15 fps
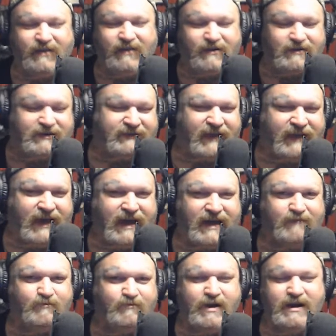during a
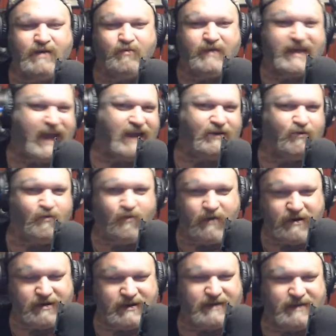time where we had to
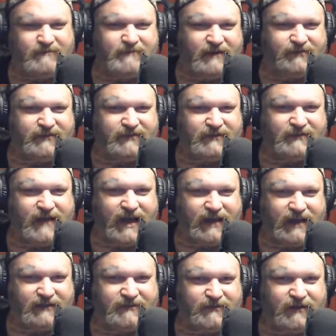worry about this
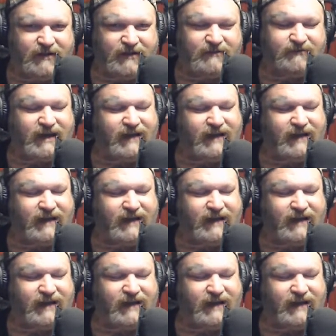kind of stuff.